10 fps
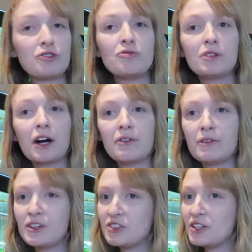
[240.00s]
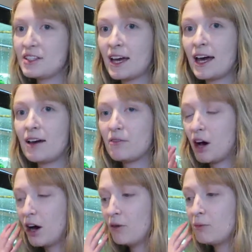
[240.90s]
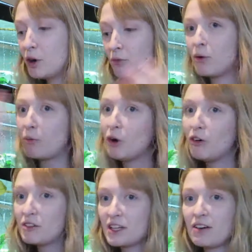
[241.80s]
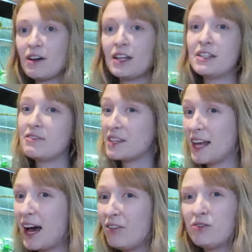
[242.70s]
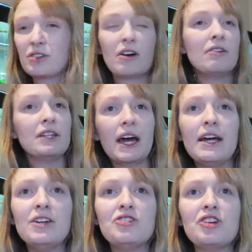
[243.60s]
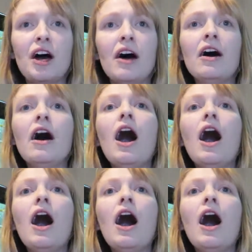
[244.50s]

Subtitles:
true knife fishes. There are more Memoridae relatives in Africa and Asia.